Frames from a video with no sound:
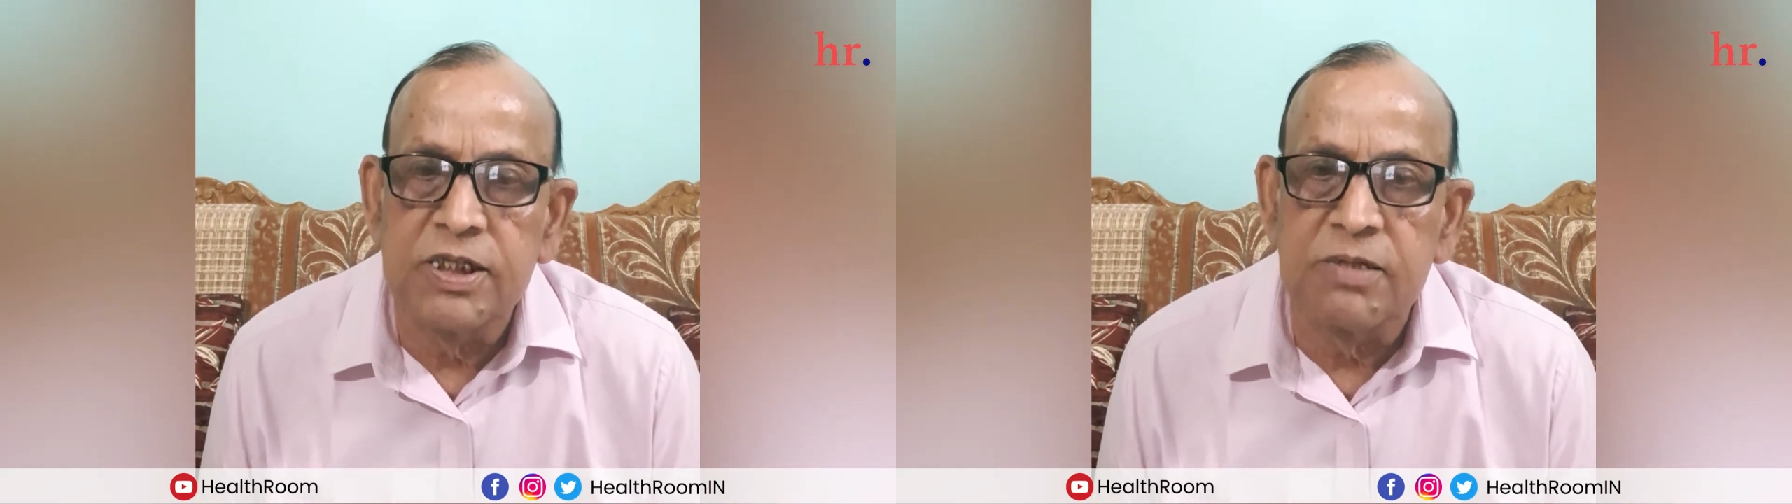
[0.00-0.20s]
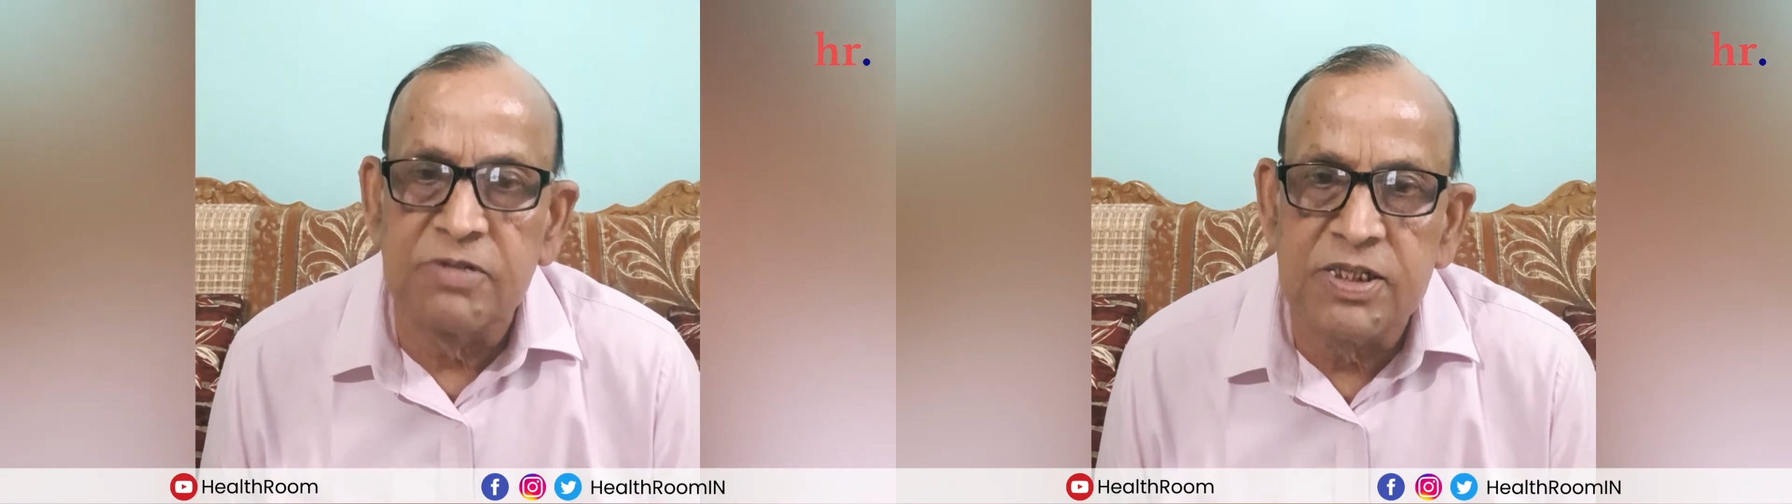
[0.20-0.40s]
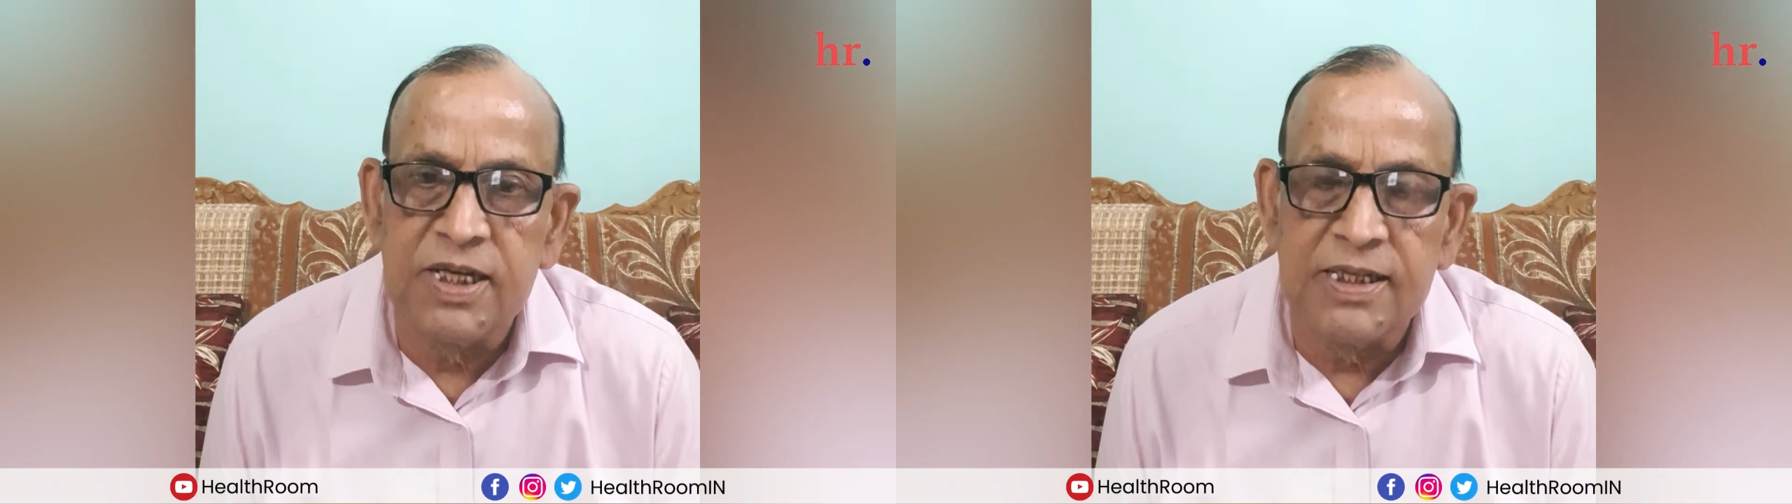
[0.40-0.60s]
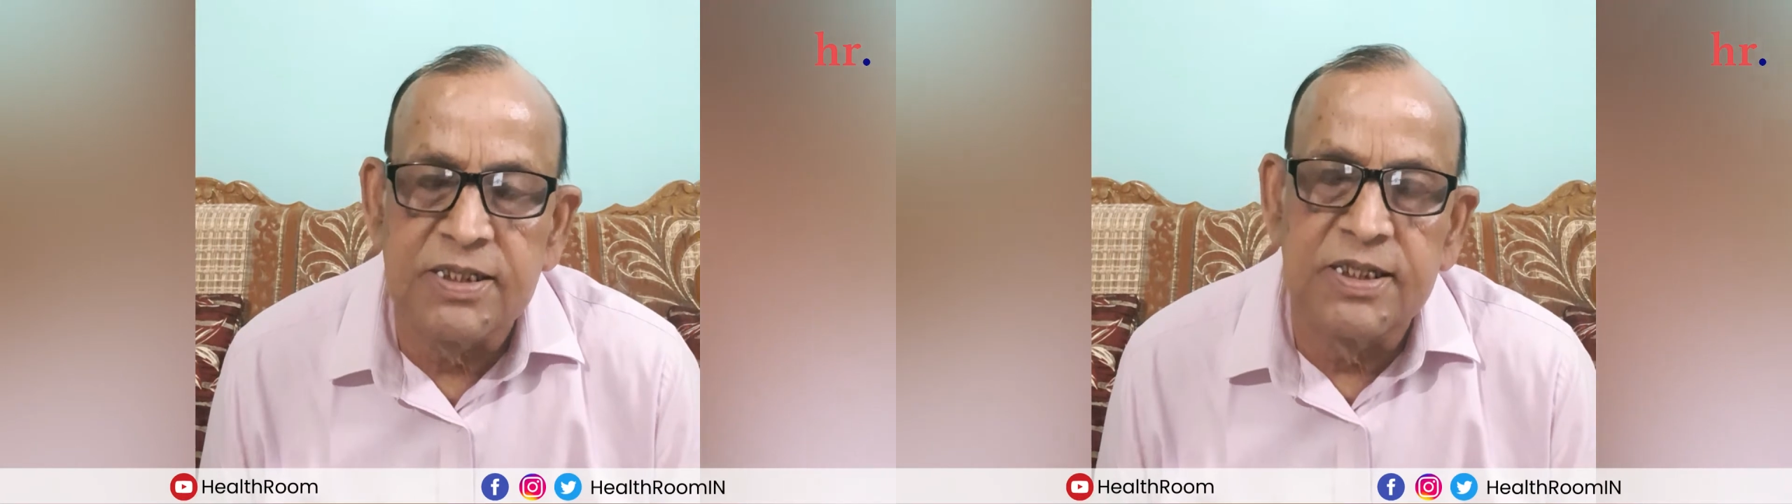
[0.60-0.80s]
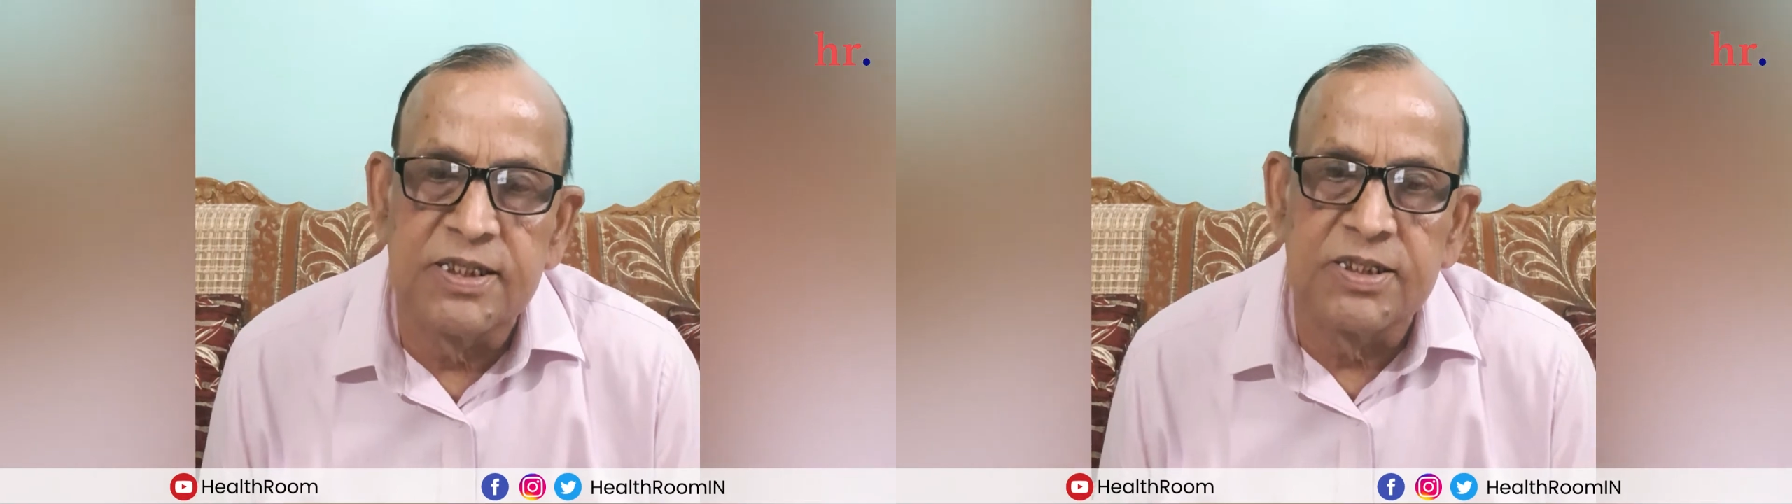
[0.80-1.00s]

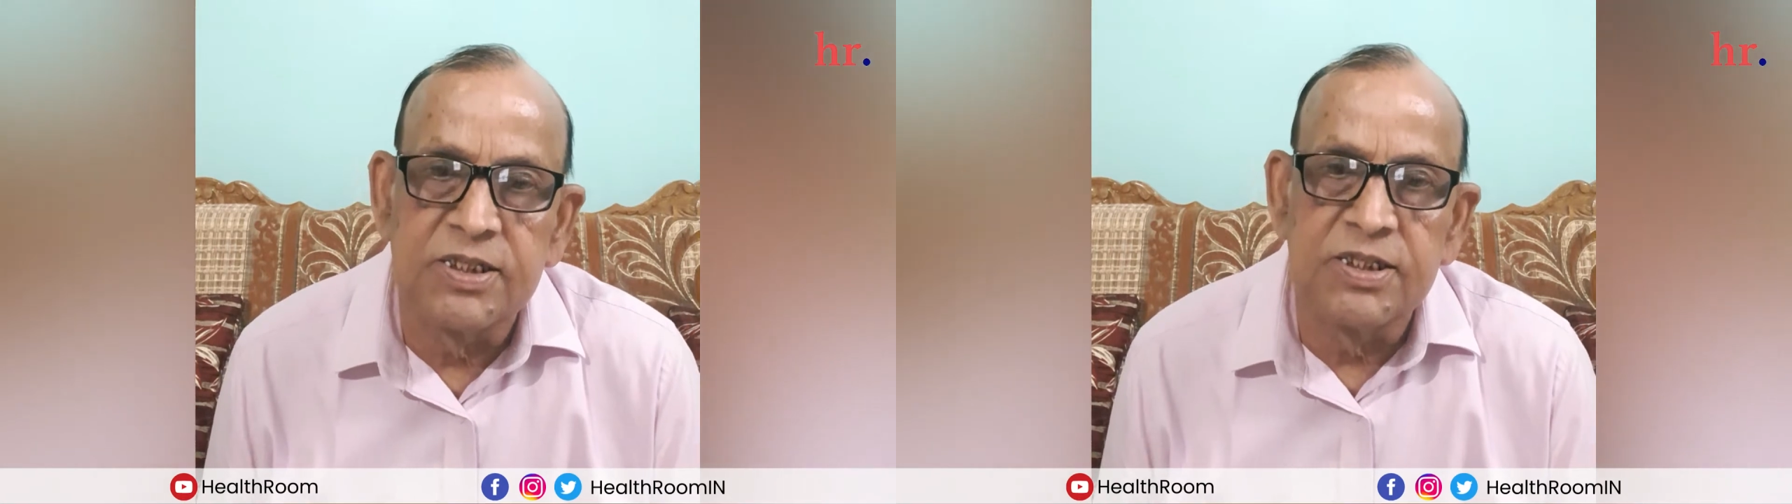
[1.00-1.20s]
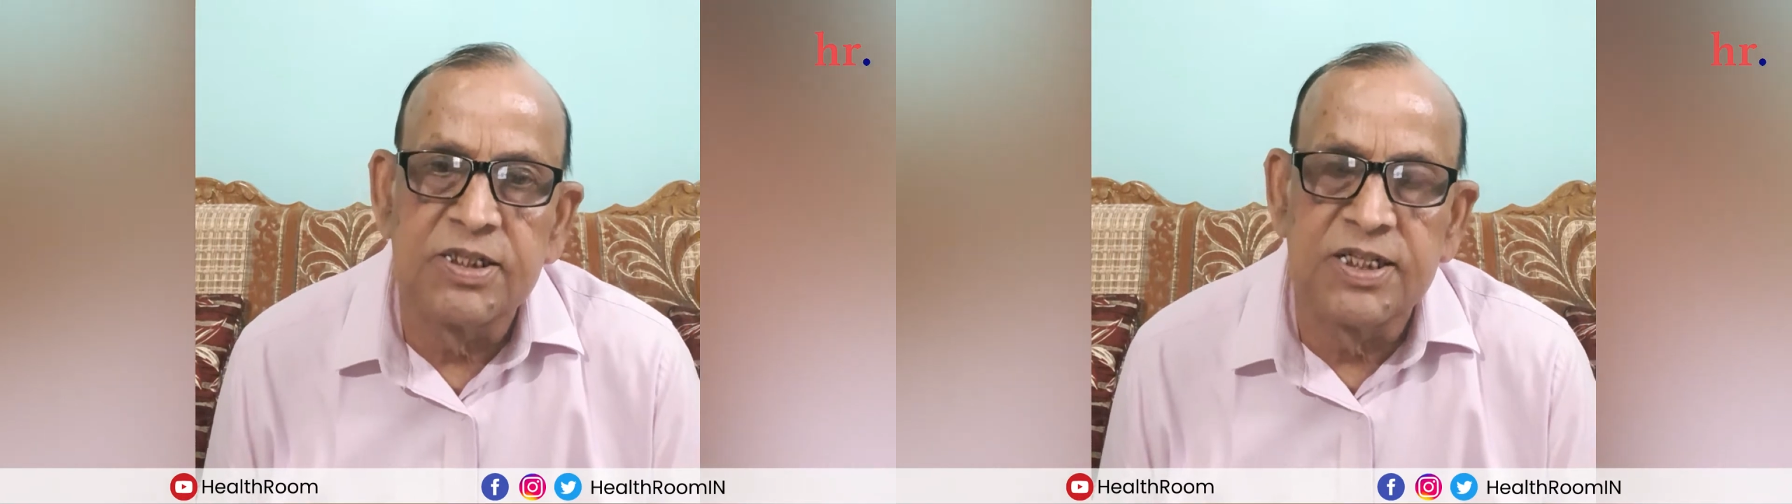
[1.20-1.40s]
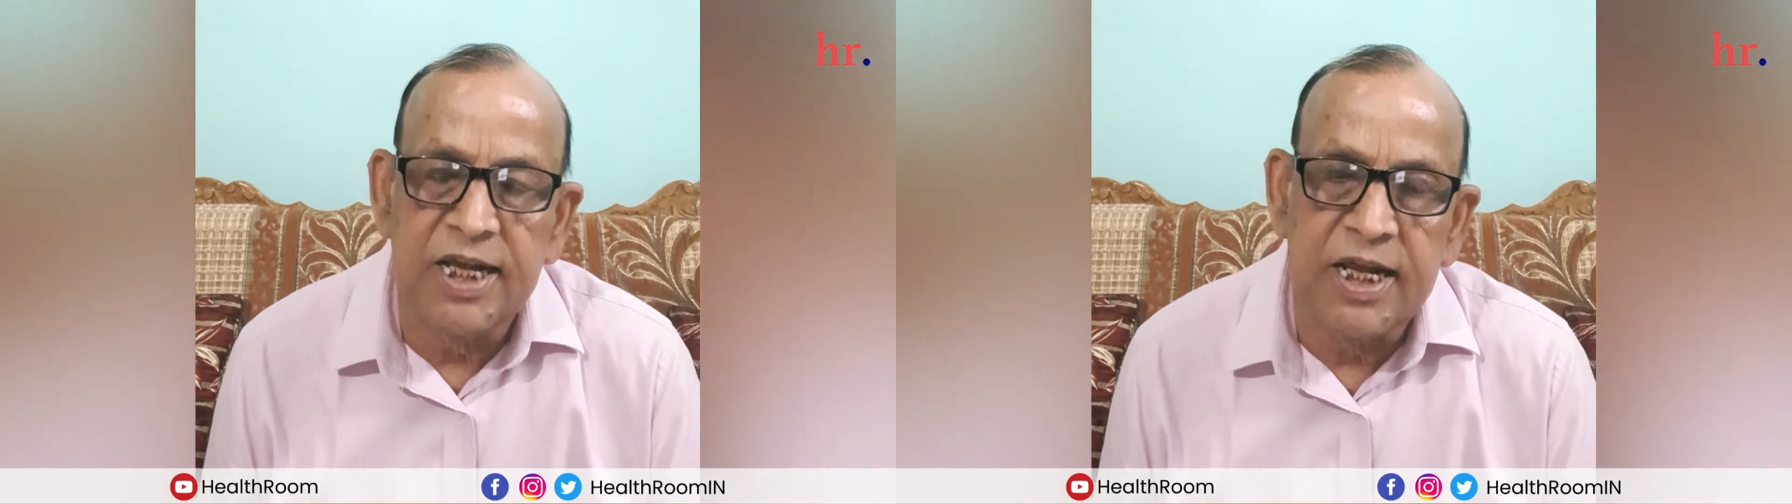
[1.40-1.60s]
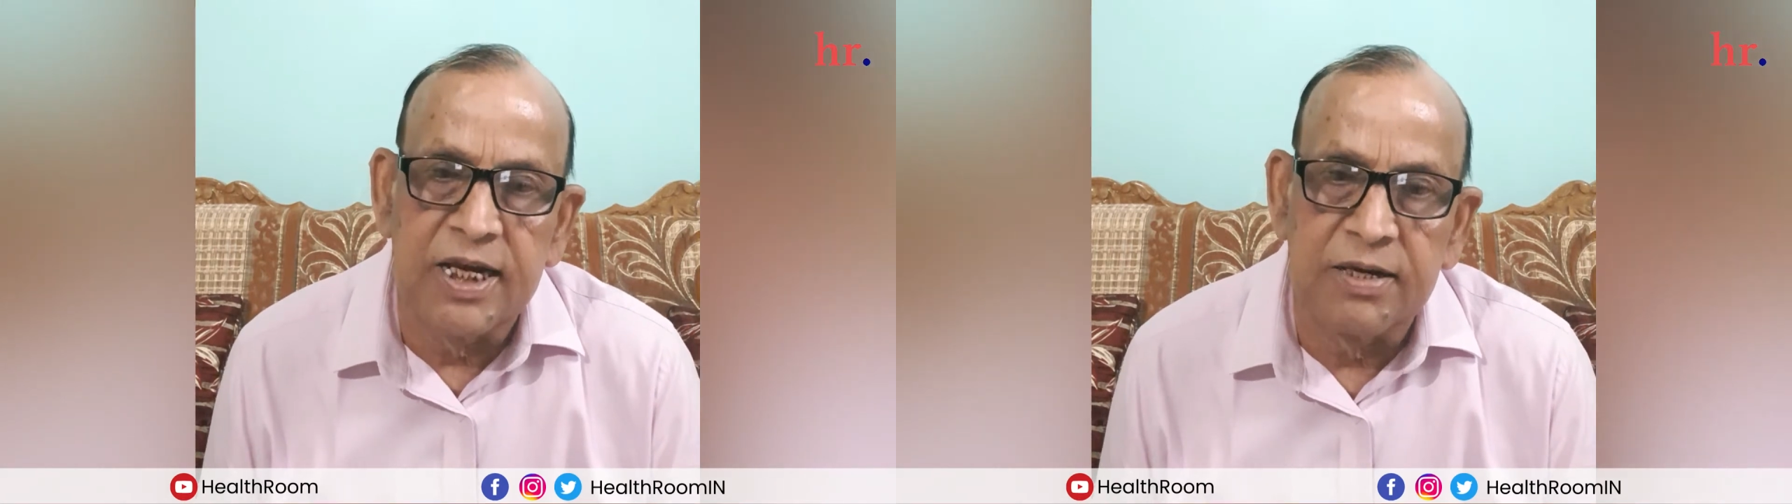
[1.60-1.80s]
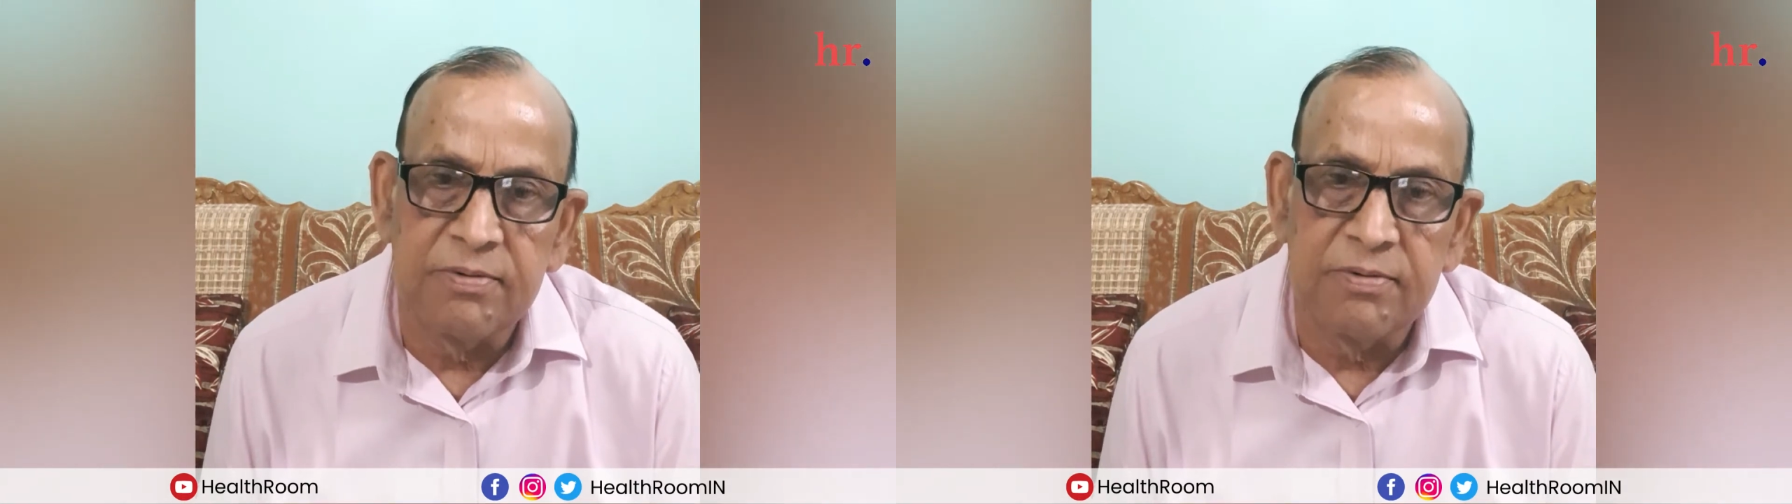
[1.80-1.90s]
substances taken.